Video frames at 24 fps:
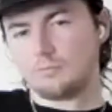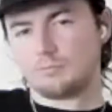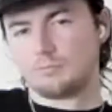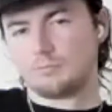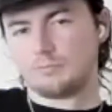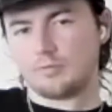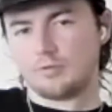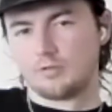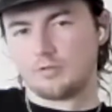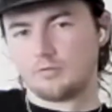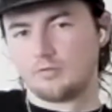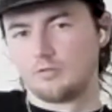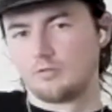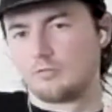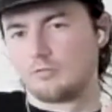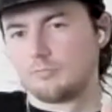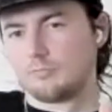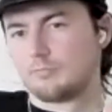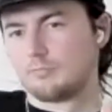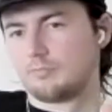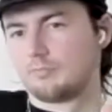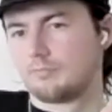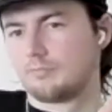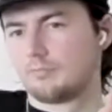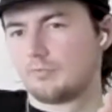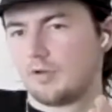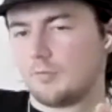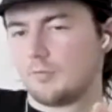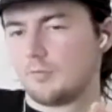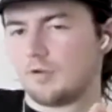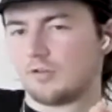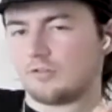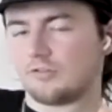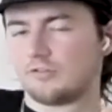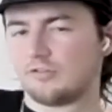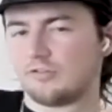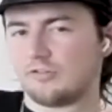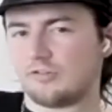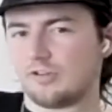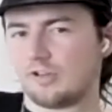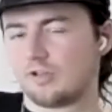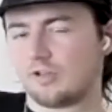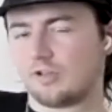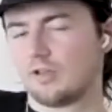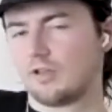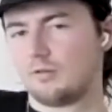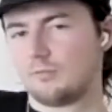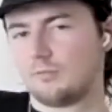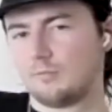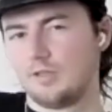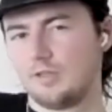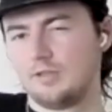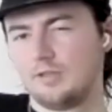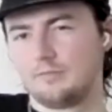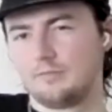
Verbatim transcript: pr- you're pretty much a shit cunt, mate.